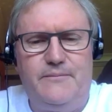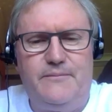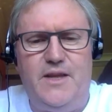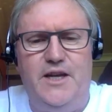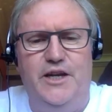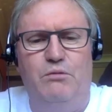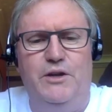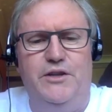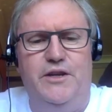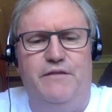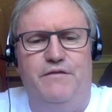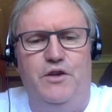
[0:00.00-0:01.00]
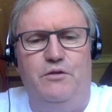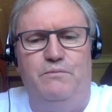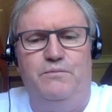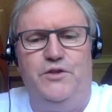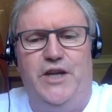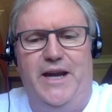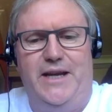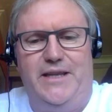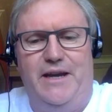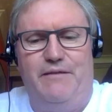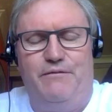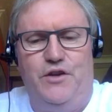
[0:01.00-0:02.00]
And I wondered if you
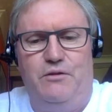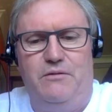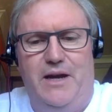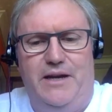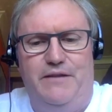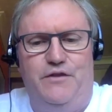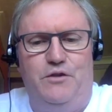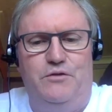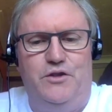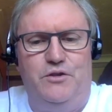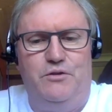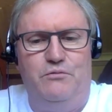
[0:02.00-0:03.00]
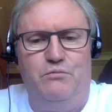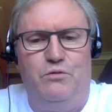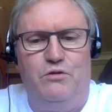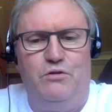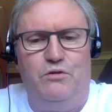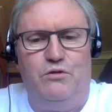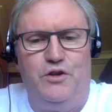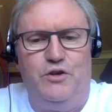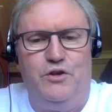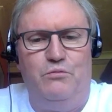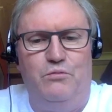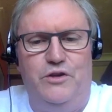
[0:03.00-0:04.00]
shared that view, and if you do, what you
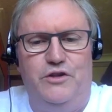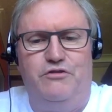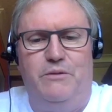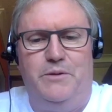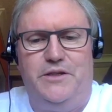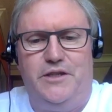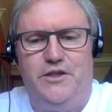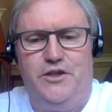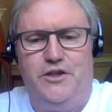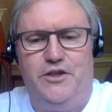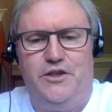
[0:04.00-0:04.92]
would attribute it to.